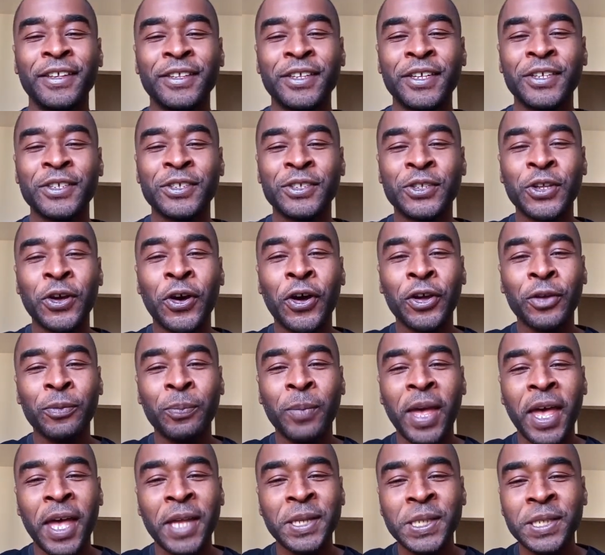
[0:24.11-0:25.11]
This dark
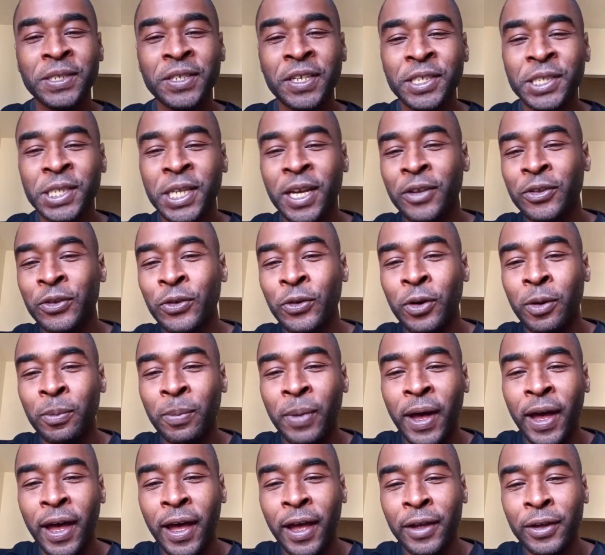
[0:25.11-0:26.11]
magic that y'all doing
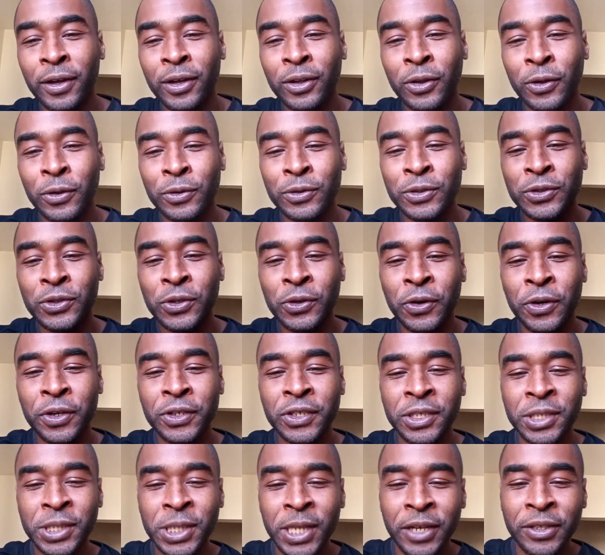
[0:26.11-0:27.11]
behind closed doors
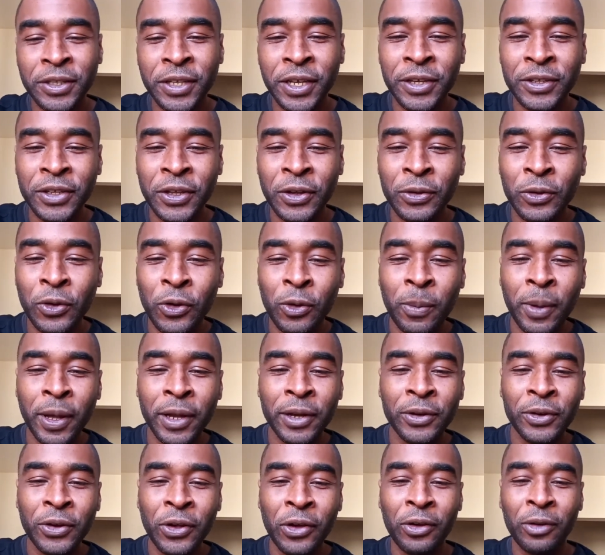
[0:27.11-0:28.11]
that y'all think that
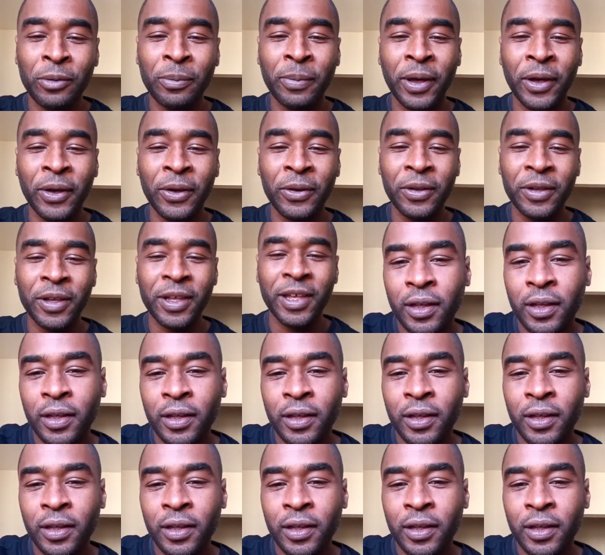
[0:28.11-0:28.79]
nobody know about.